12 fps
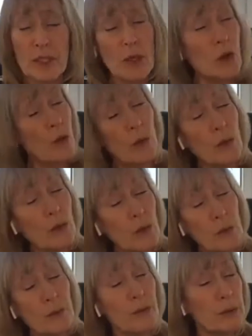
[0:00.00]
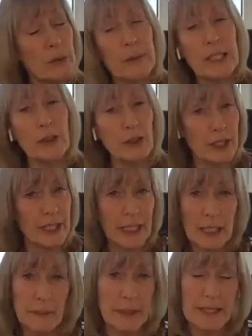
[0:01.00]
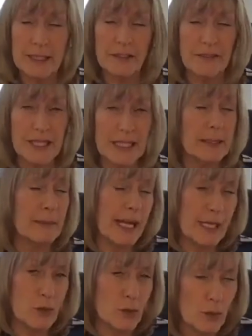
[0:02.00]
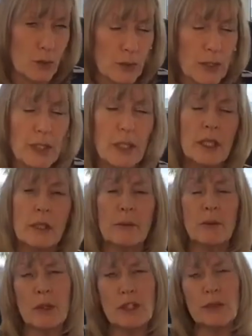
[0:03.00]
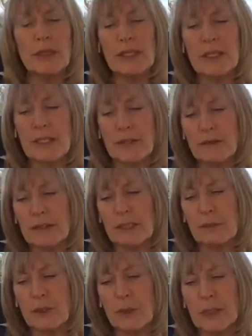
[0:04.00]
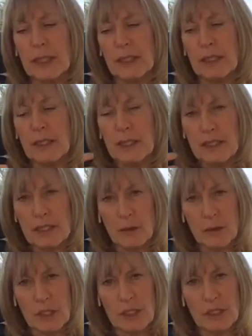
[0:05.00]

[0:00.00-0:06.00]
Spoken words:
or who probably are not thinking about self-esteem at all? But what do you think the difference between someone that's